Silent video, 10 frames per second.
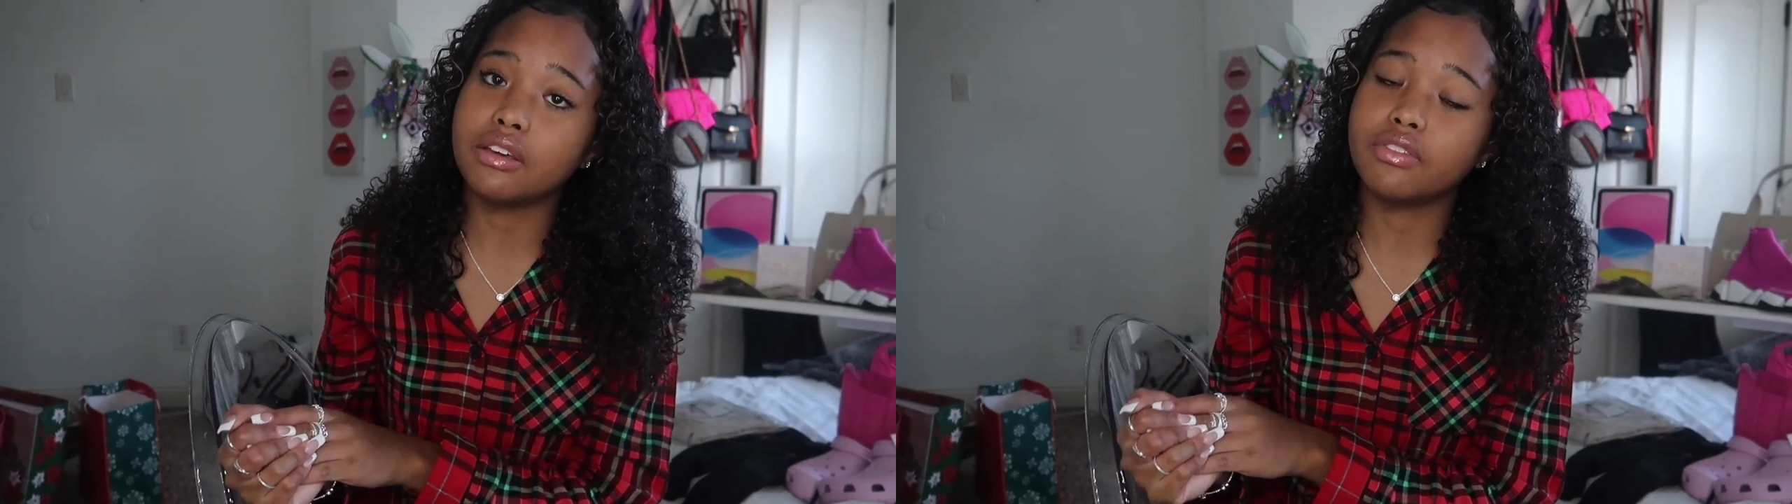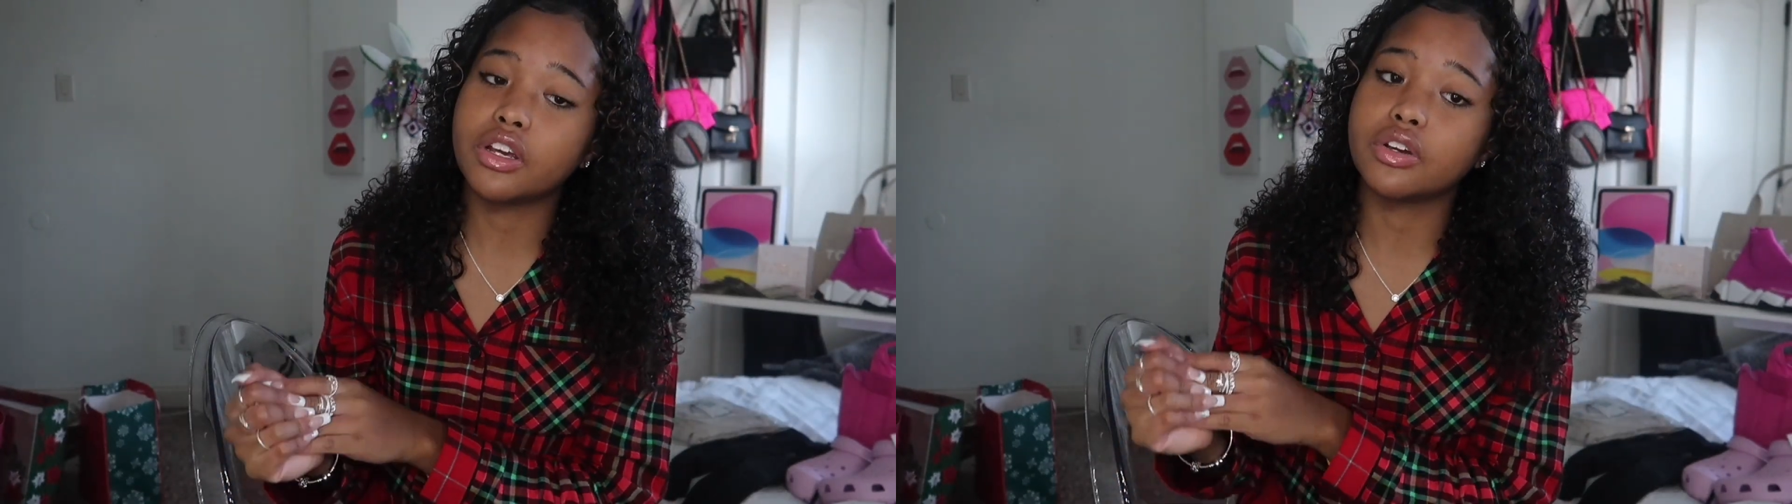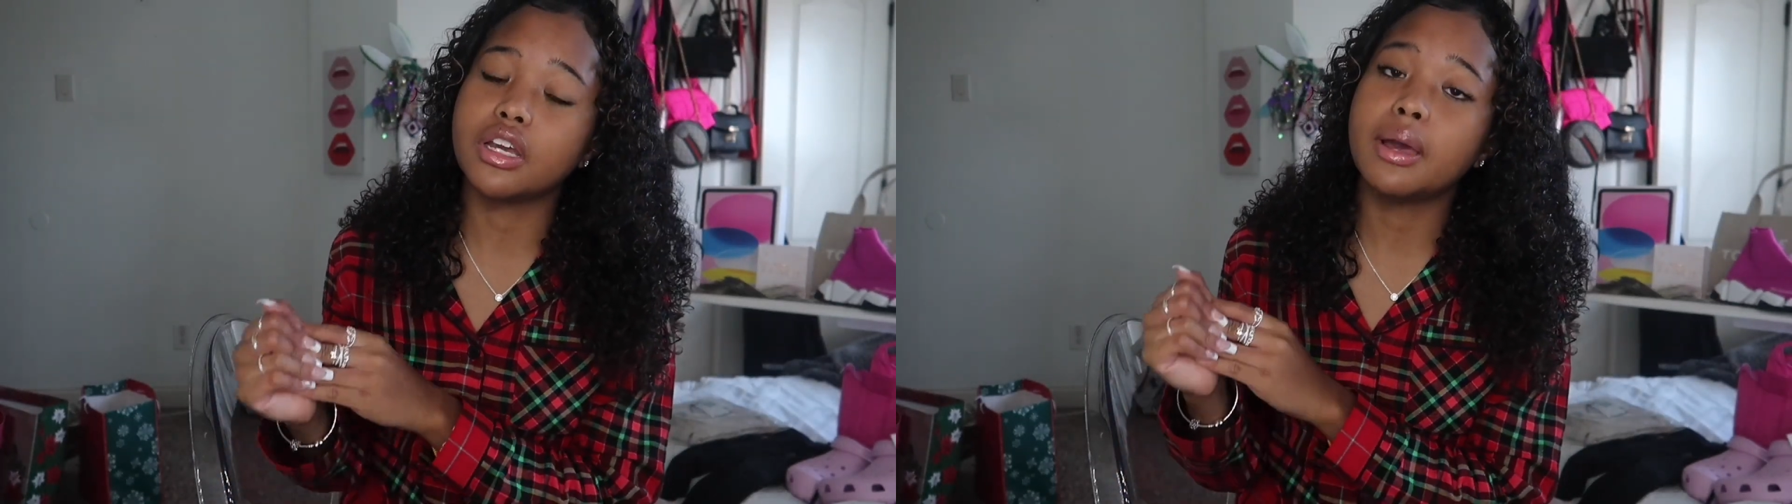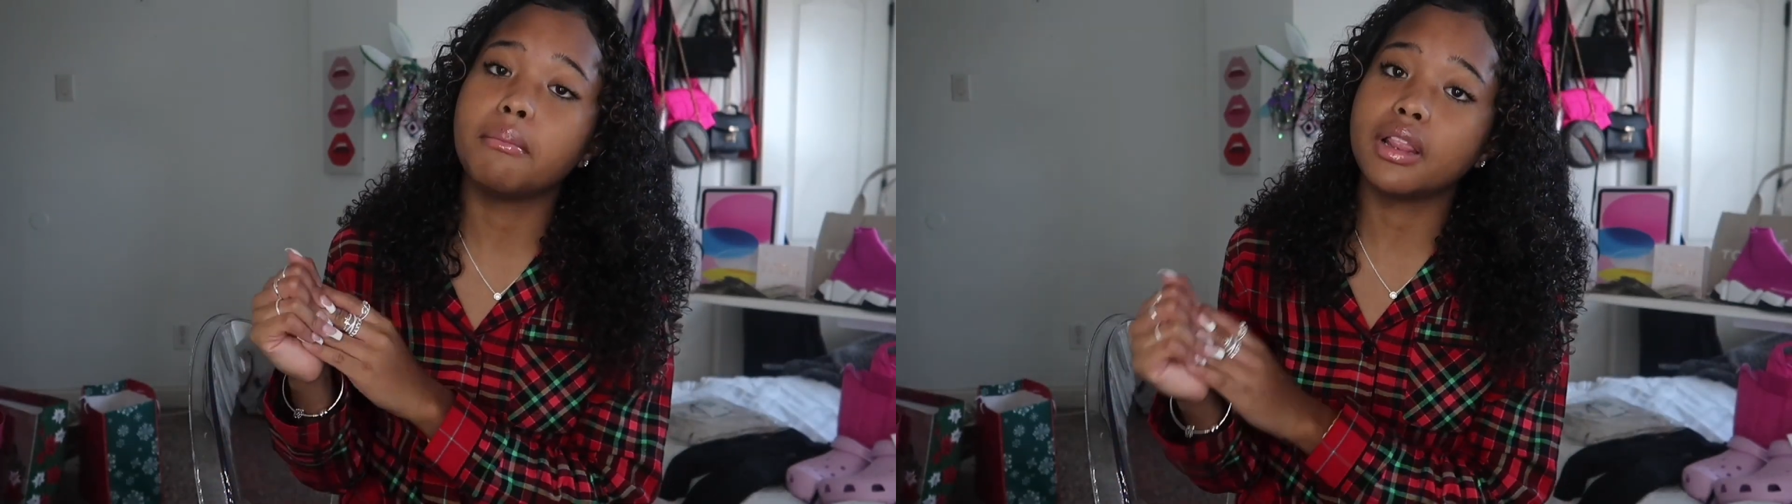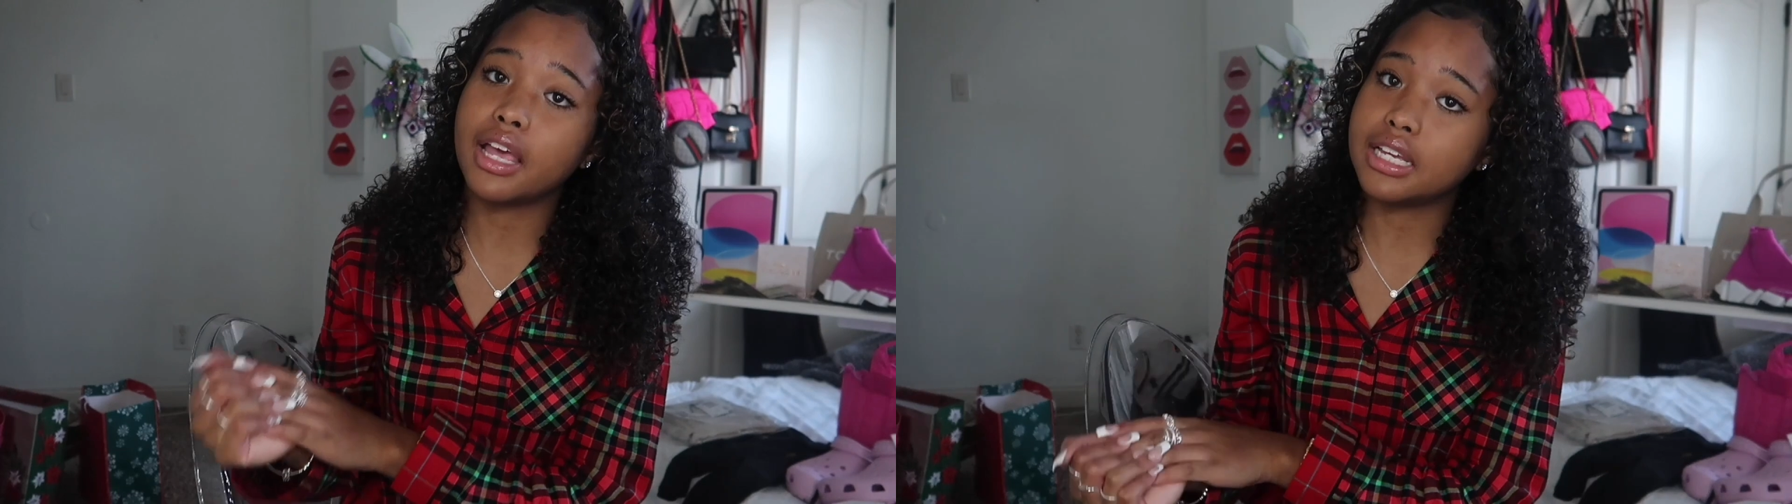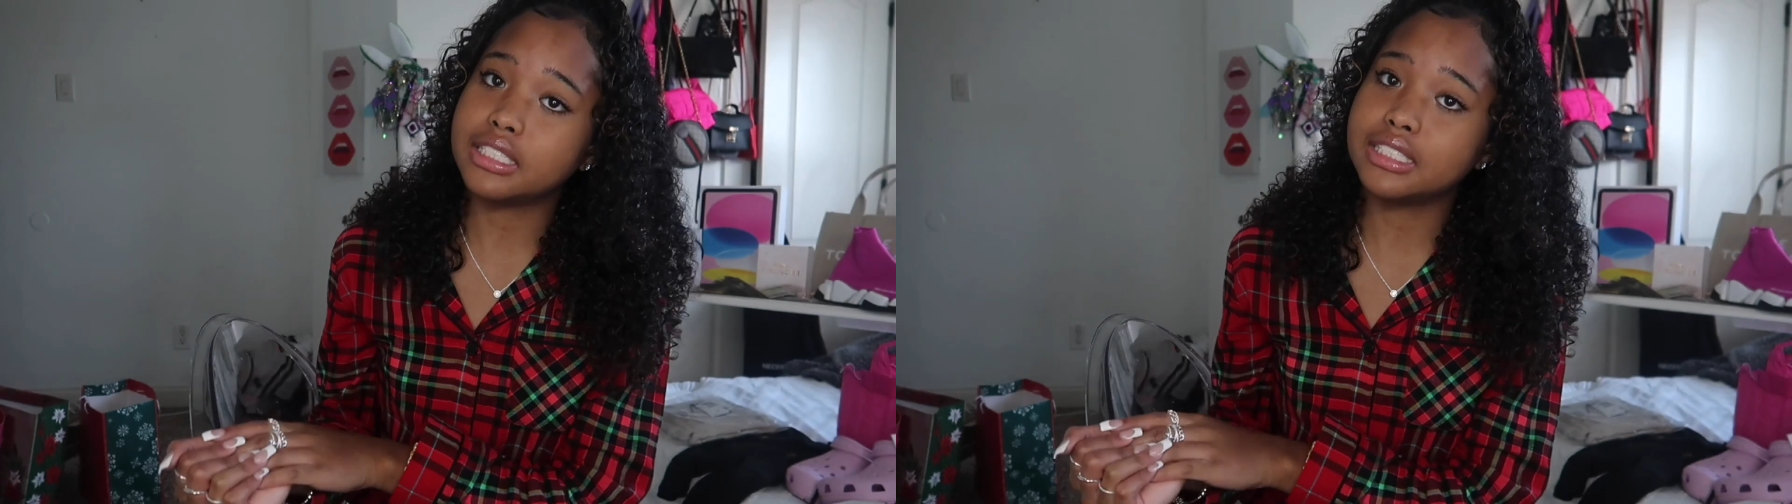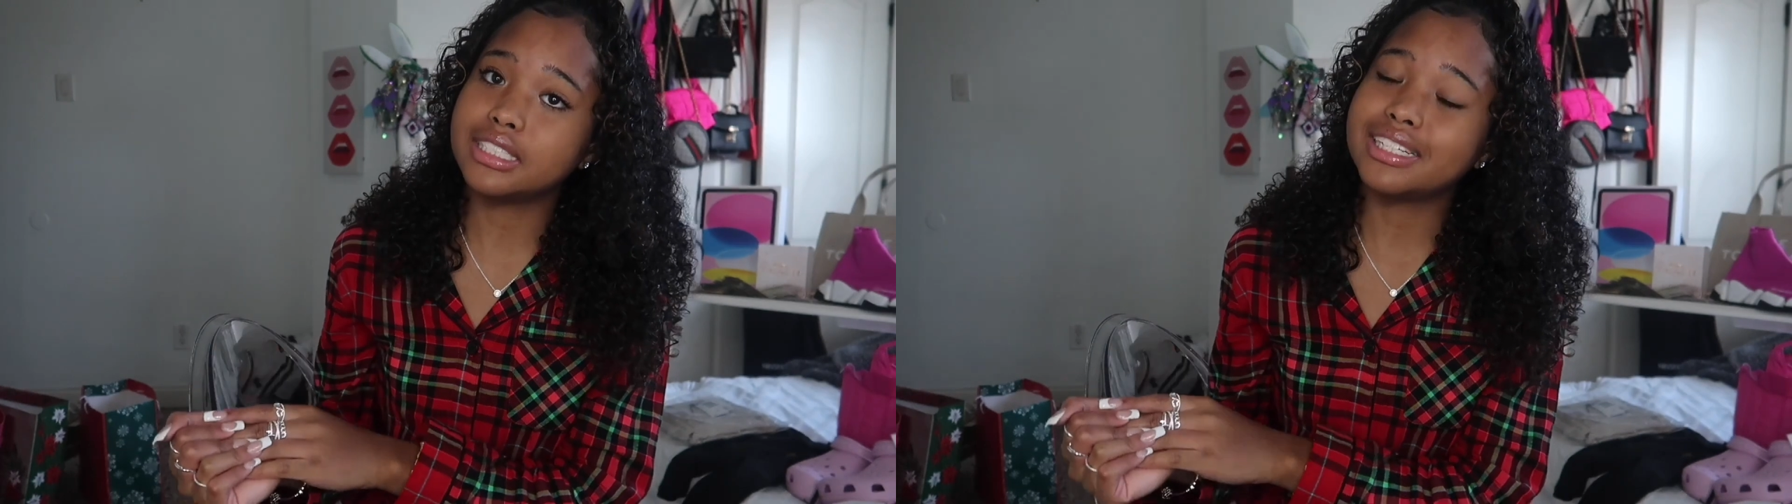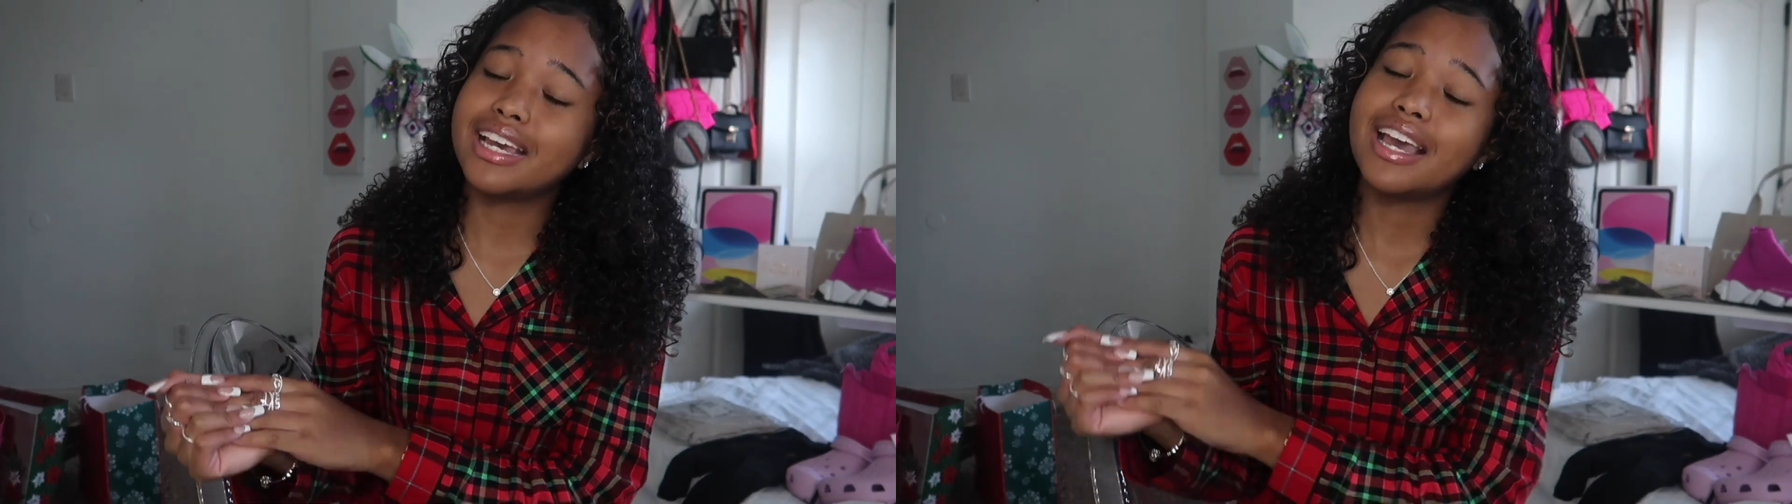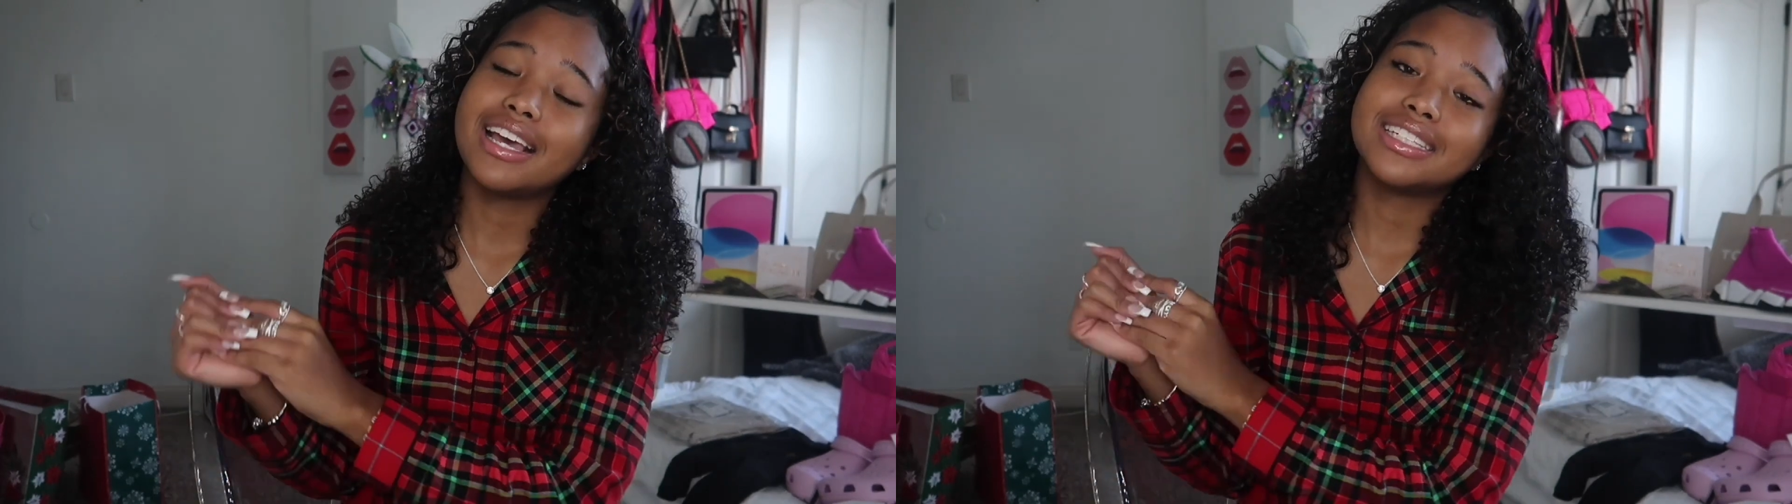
and very blessed. So,